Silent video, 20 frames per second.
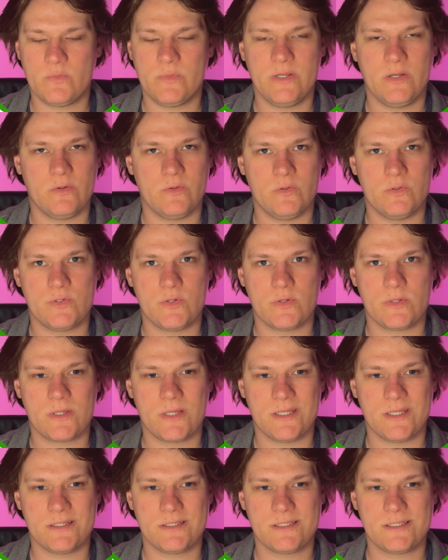We don't use those
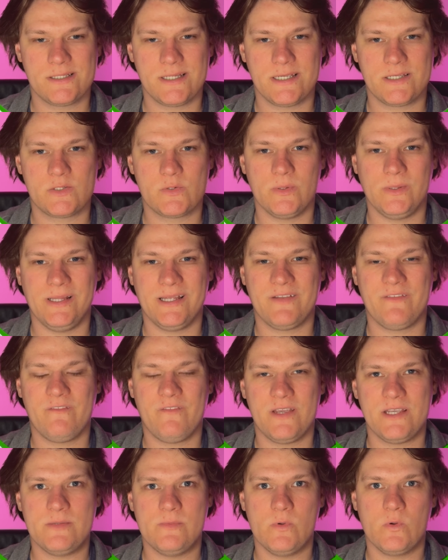things. We let
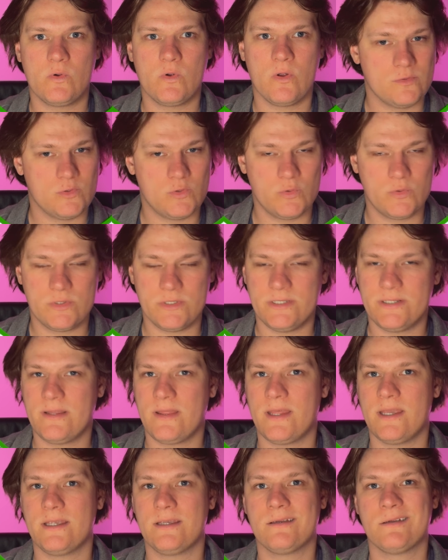Facebook do their
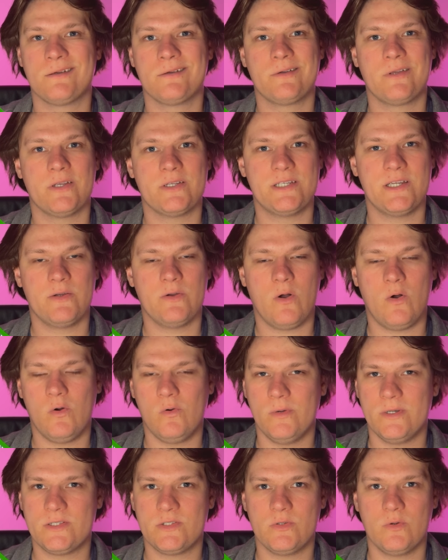thing because they
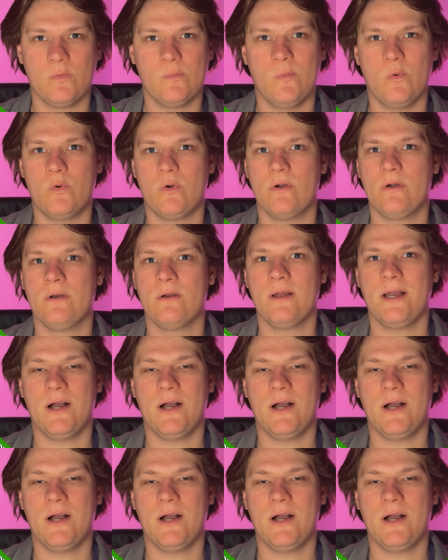always know more.